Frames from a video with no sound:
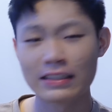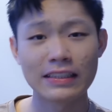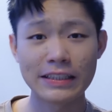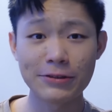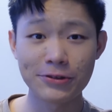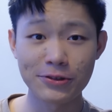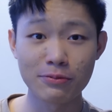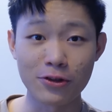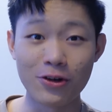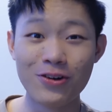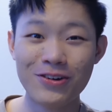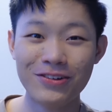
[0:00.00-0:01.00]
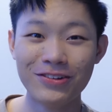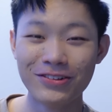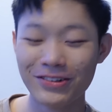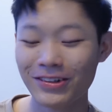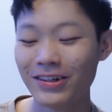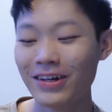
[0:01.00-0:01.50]
see you soon, bro.
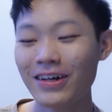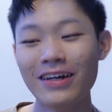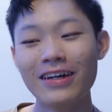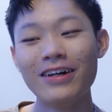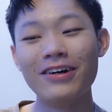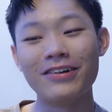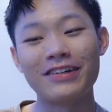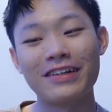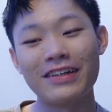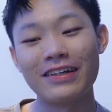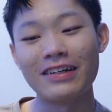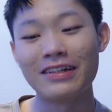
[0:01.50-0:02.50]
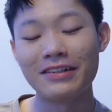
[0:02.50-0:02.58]
Okay,